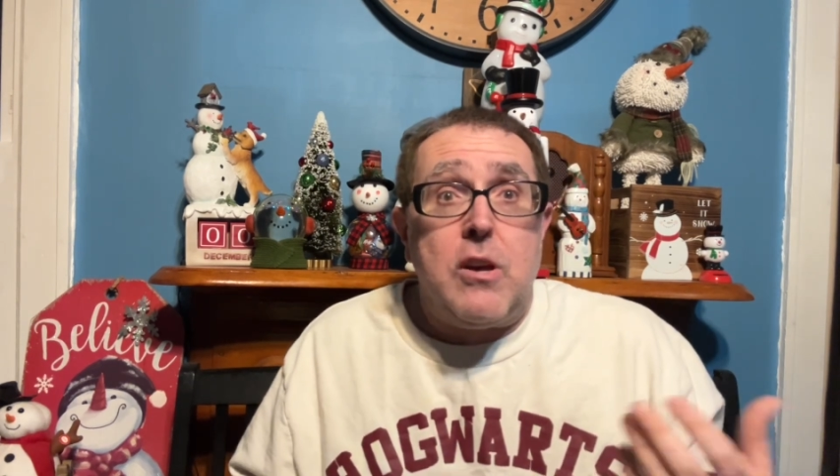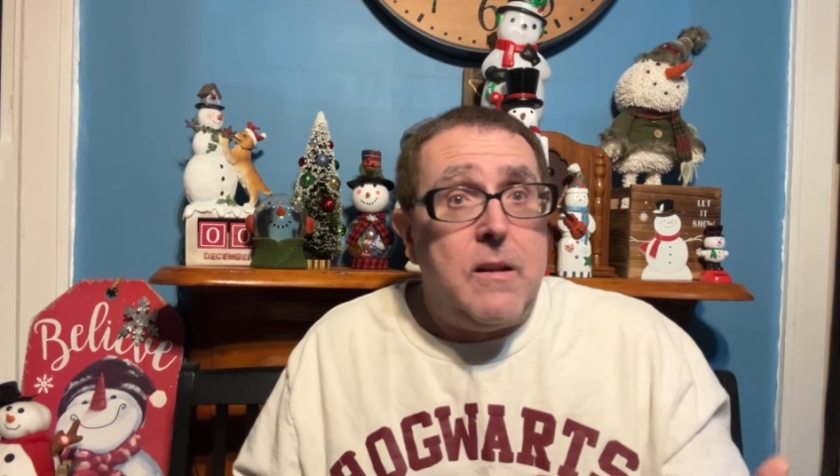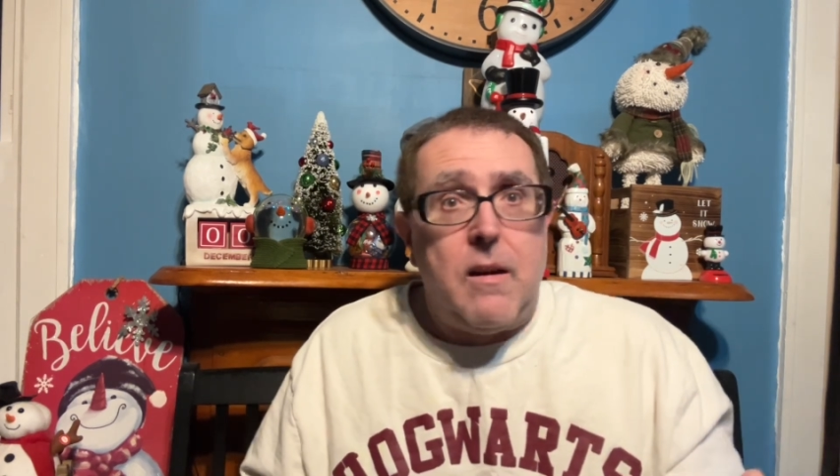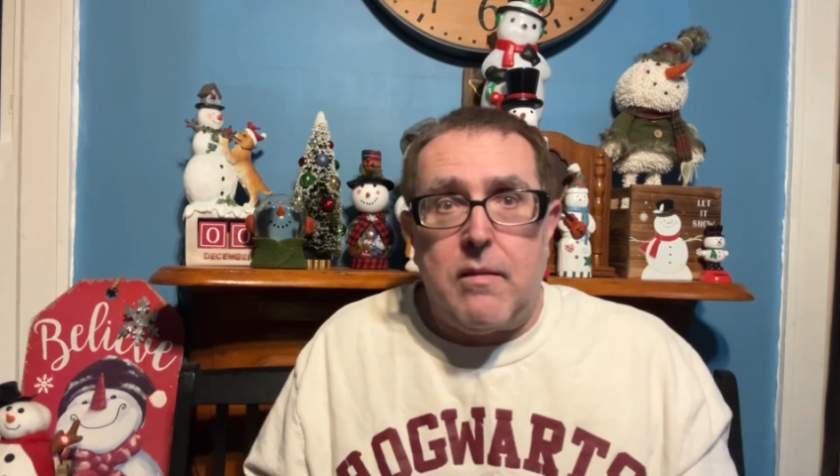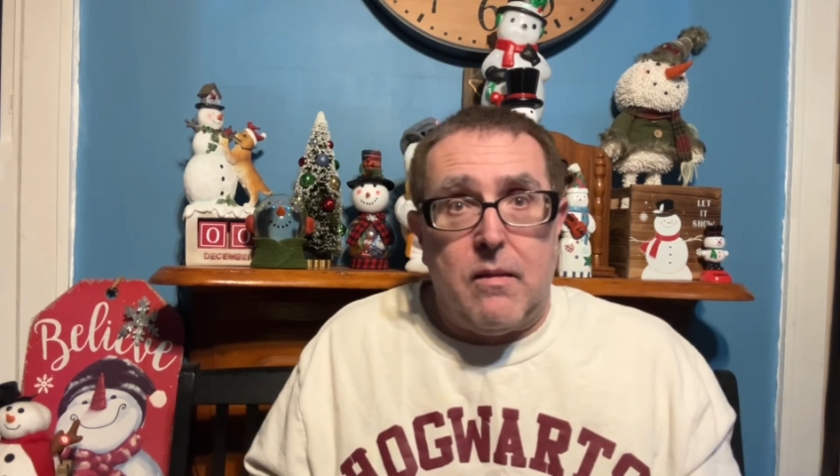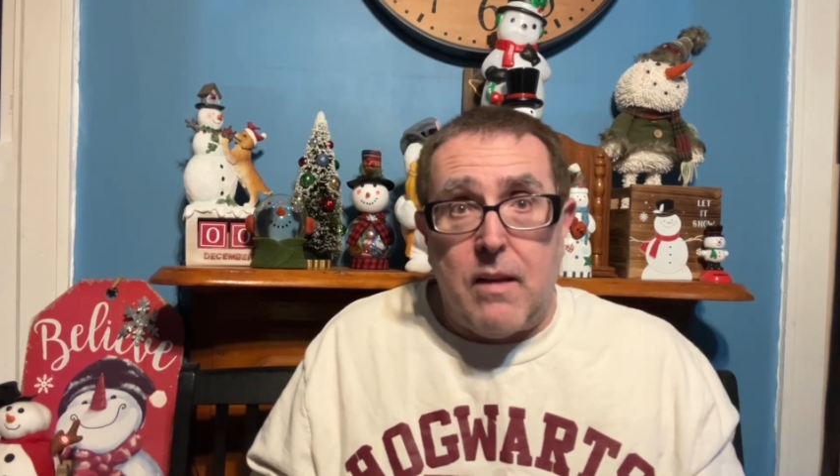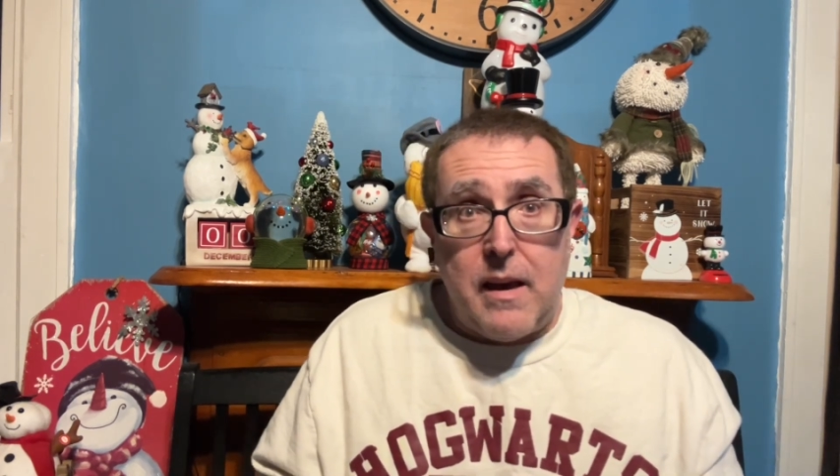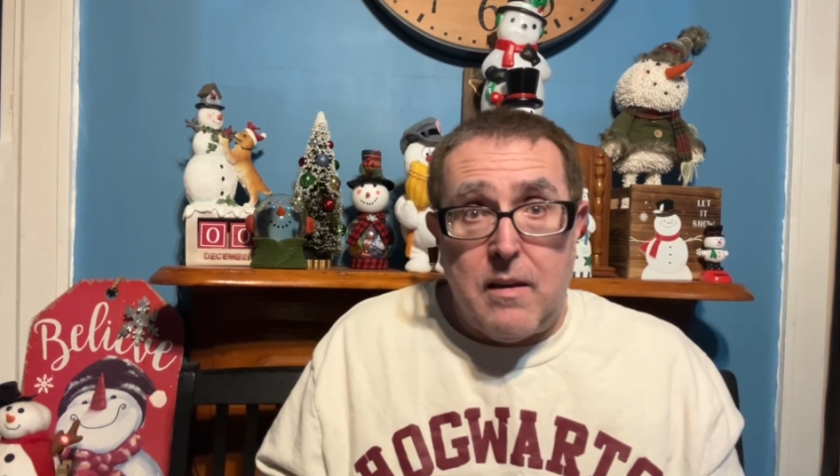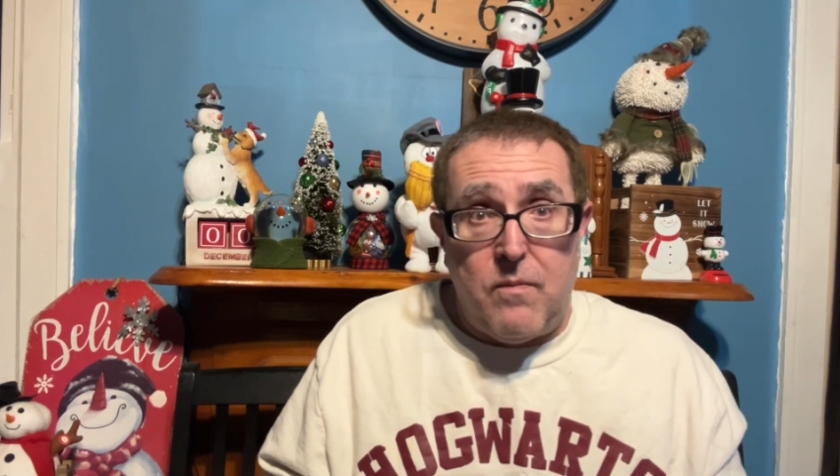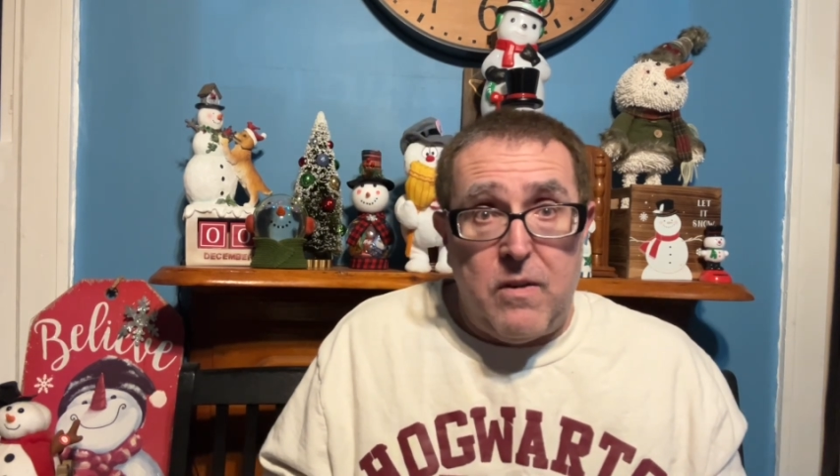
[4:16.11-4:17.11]
doesn't like
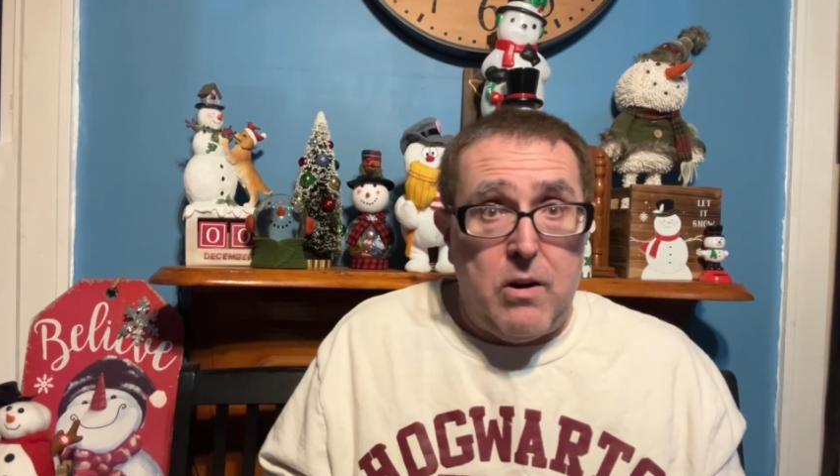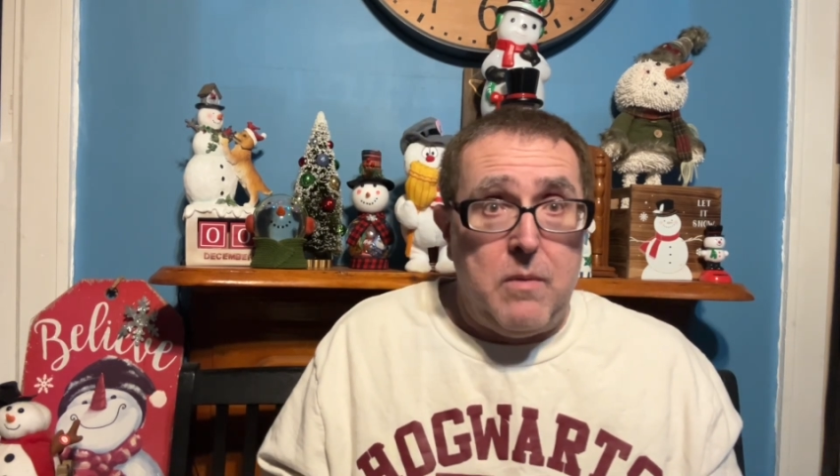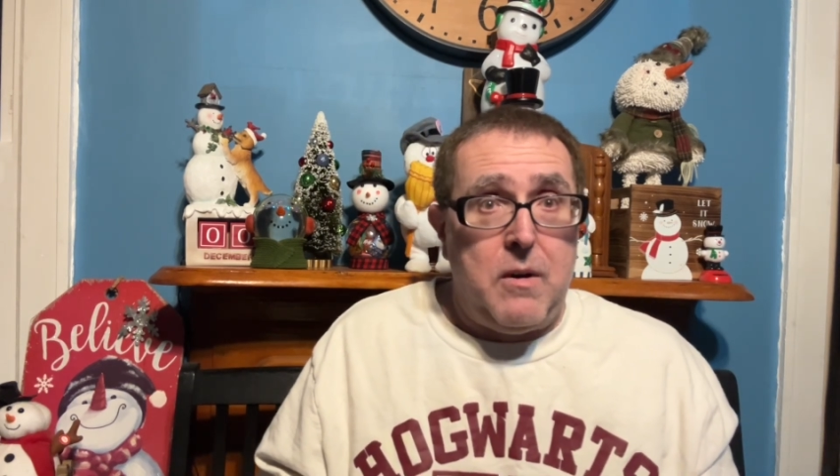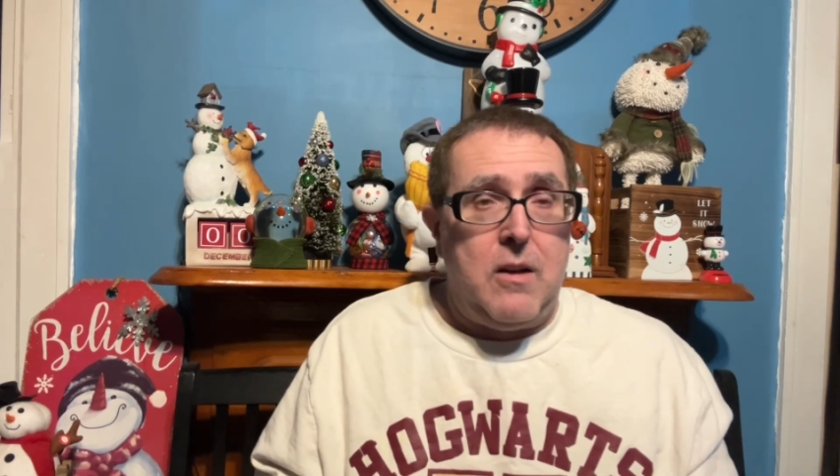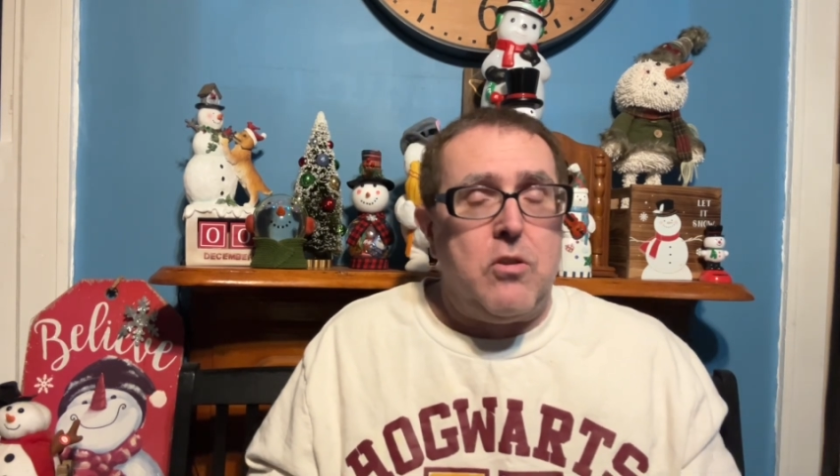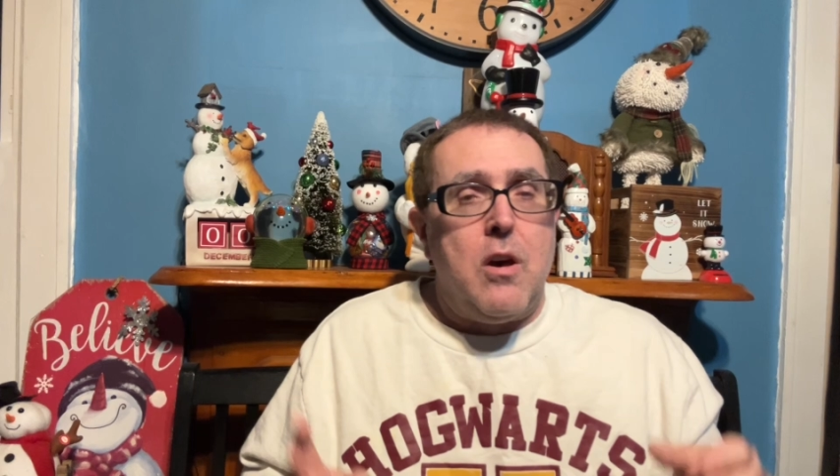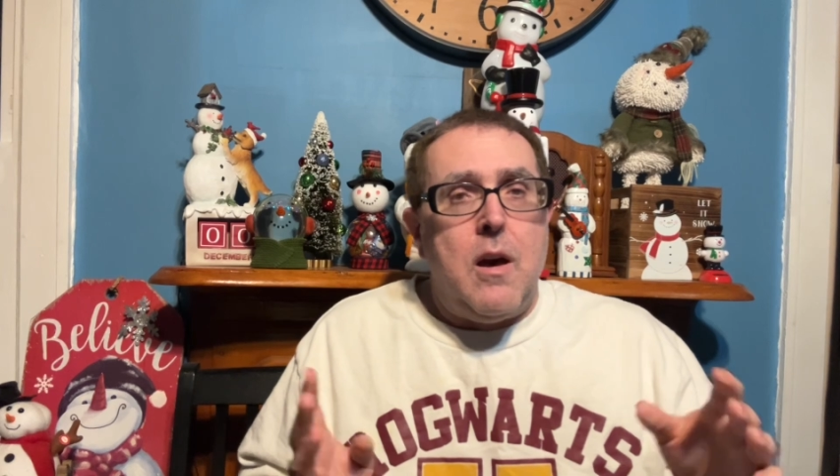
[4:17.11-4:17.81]
him very much.